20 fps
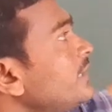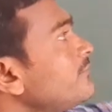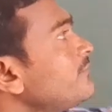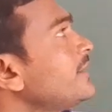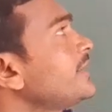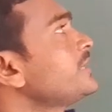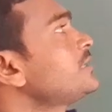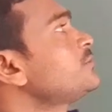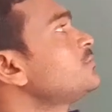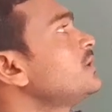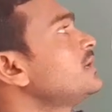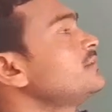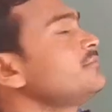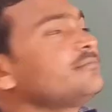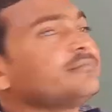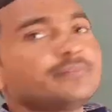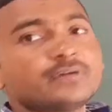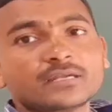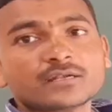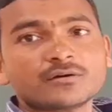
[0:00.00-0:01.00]
white
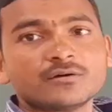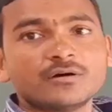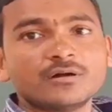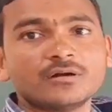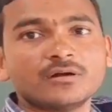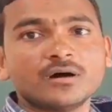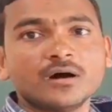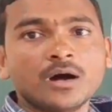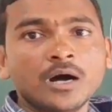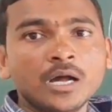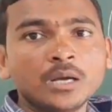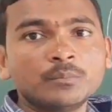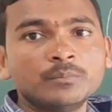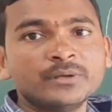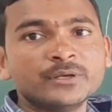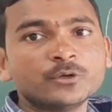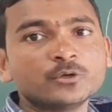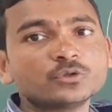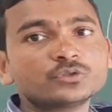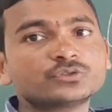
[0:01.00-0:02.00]
one we are called
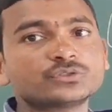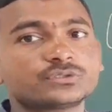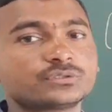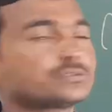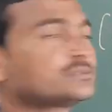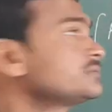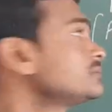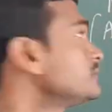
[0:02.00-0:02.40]
albinos.